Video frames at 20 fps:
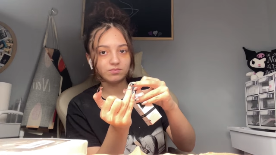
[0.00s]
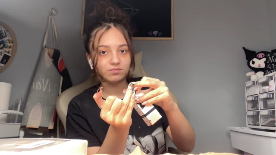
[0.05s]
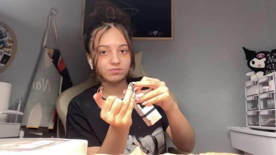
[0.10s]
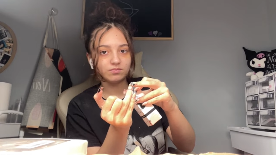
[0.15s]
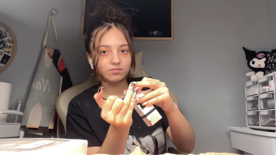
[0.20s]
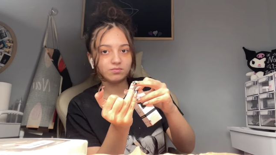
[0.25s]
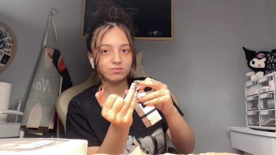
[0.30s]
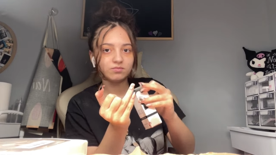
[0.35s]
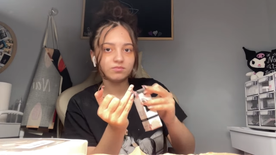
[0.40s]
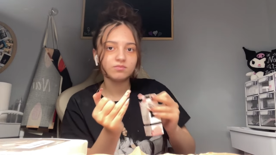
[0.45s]

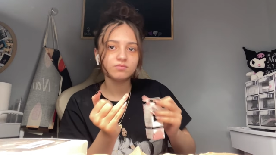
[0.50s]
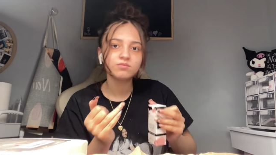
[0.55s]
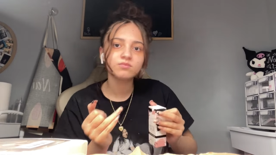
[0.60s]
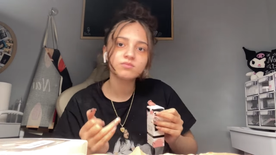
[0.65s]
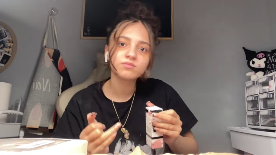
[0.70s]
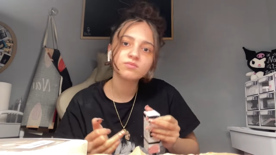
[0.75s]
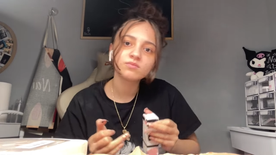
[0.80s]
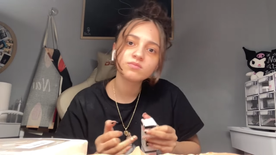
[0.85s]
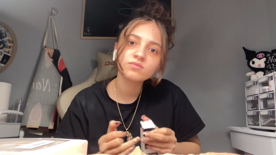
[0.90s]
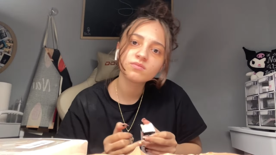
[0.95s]

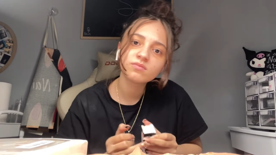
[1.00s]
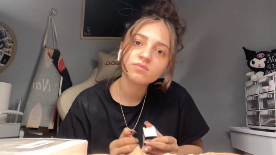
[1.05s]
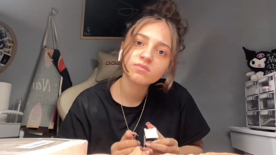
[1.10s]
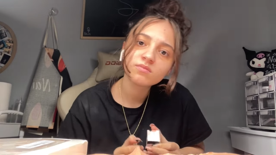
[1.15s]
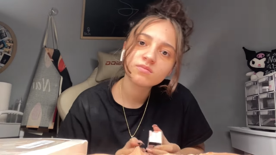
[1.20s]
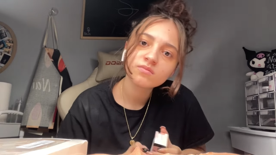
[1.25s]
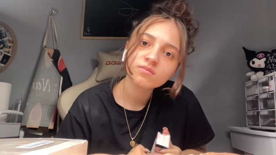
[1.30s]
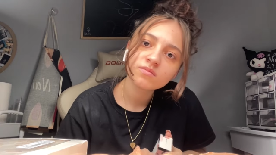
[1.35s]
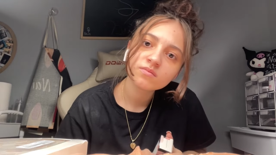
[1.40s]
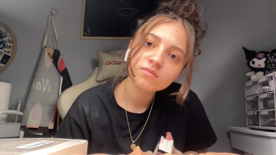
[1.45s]

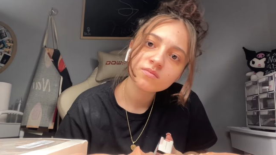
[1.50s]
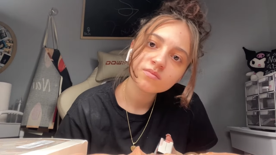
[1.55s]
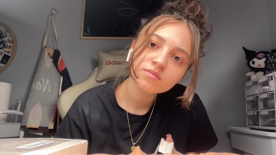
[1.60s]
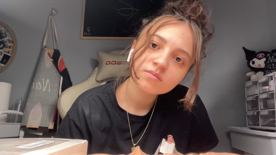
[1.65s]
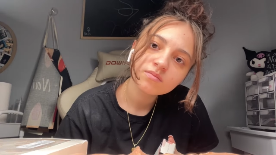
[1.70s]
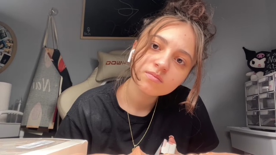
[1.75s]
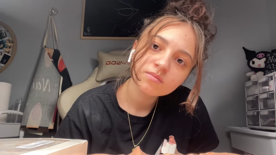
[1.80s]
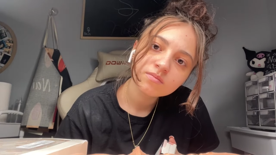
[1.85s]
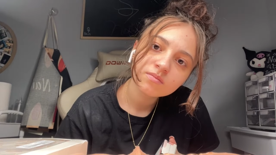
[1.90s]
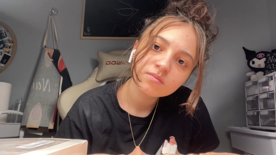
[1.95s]

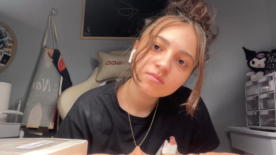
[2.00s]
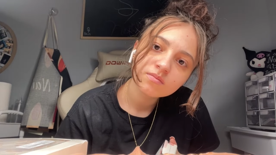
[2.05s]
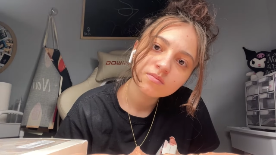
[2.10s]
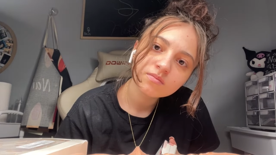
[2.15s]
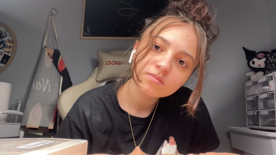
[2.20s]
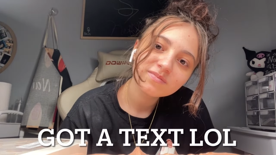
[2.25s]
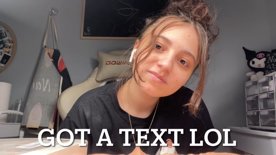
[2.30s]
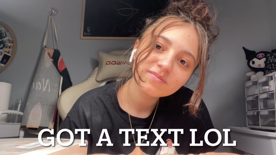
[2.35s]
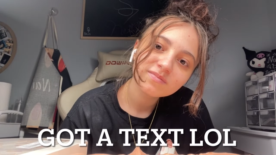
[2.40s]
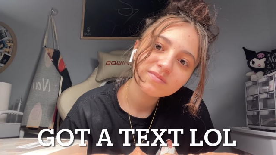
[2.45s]

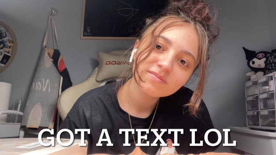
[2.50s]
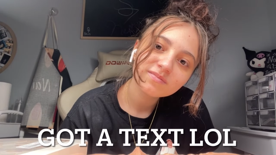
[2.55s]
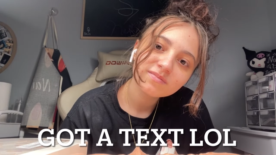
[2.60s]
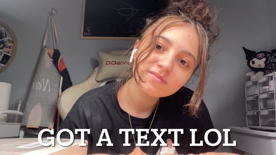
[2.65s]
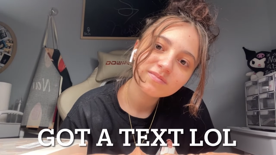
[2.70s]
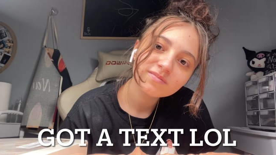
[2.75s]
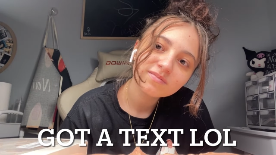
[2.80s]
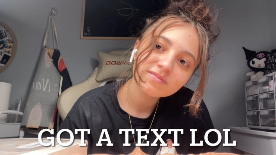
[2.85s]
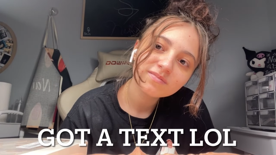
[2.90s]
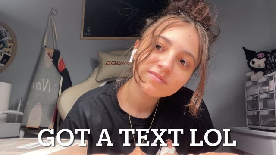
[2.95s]

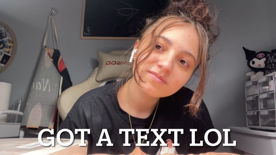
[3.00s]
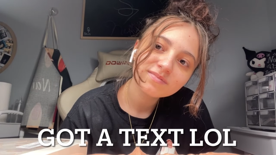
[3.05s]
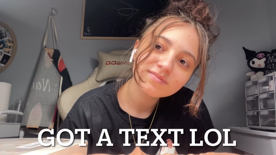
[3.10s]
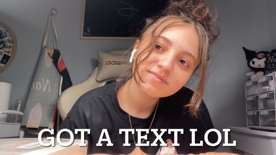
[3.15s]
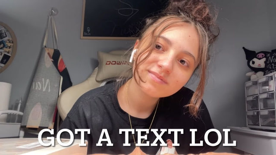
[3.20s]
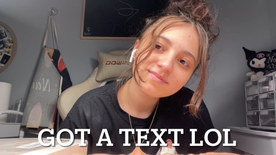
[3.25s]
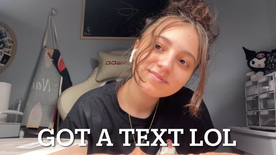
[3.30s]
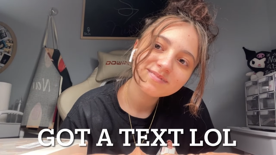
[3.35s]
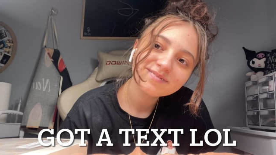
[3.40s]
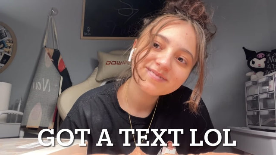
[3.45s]

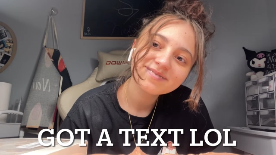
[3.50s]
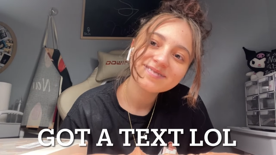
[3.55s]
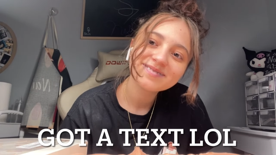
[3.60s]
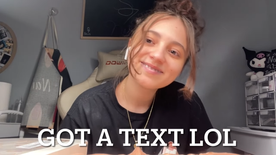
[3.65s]
No one is speaking in this clip.